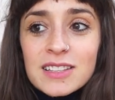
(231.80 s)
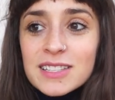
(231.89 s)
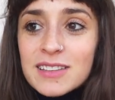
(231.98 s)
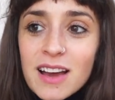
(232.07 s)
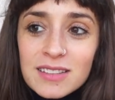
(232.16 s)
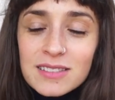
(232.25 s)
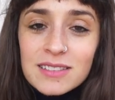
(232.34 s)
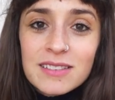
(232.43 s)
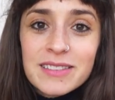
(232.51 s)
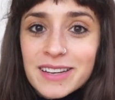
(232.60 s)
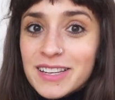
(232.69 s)

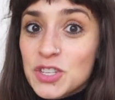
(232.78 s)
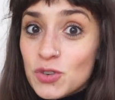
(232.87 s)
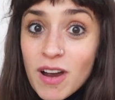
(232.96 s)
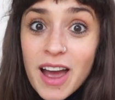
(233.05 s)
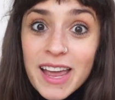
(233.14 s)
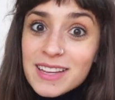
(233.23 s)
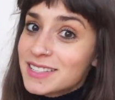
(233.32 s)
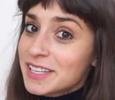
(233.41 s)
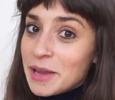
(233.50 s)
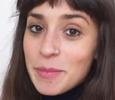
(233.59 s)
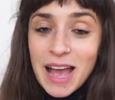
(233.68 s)
tussle, then I try and
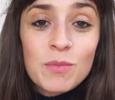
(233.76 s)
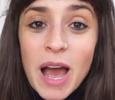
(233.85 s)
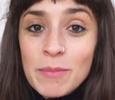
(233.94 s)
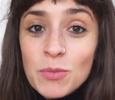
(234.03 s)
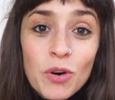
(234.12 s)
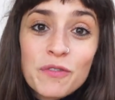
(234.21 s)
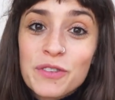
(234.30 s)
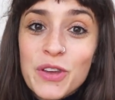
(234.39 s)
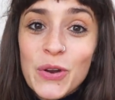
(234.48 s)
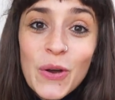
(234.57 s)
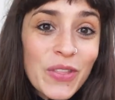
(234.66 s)
stay back, and more often
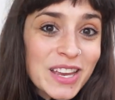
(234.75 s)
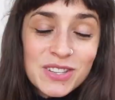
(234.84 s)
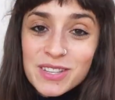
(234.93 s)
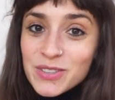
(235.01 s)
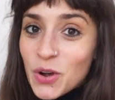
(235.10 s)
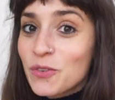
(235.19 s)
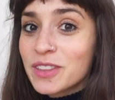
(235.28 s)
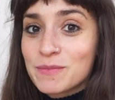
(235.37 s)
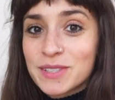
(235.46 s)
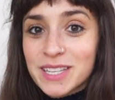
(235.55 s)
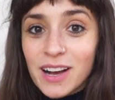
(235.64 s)
than not they just solve it
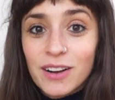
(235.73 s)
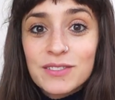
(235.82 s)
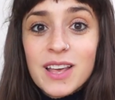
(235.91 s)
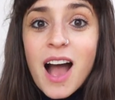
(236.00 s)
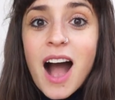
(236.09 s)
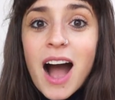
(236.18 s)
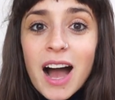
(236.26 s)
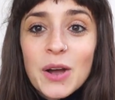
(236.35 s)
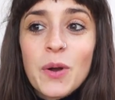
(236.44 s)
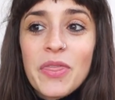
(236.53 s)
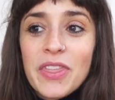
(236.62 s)
themselves.
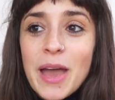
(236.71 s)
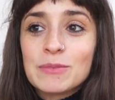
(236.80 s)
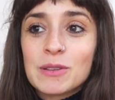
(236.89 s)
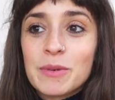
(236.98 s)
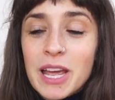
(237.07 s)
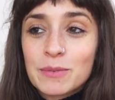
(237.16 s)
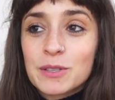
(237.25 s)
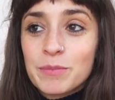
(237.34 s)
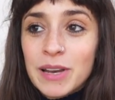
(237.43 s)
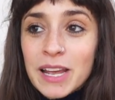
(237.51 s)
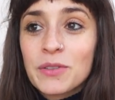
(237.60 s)
I want them to be able to
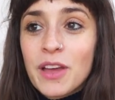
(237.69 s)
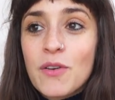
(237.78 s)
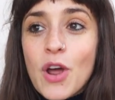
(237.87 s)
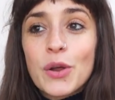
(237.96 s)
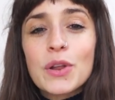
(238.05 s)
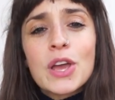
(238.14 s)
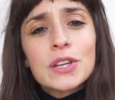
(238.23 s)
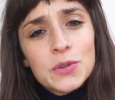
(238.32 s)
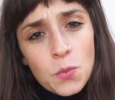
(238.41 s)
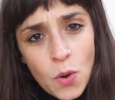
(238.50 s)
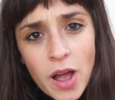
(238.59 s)
play on their own,
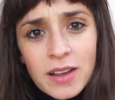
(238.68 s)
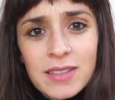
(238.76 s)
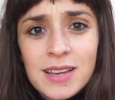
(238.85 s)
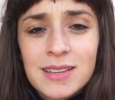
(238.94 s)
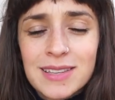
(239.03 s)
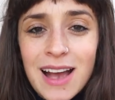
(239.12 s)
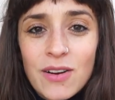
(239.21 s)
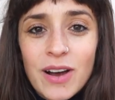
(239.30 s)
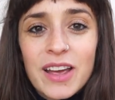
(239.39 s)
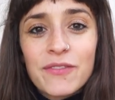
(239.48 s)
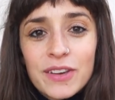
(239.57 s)
to work things
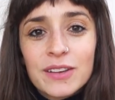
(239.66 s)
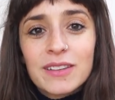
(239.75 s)
out. I feel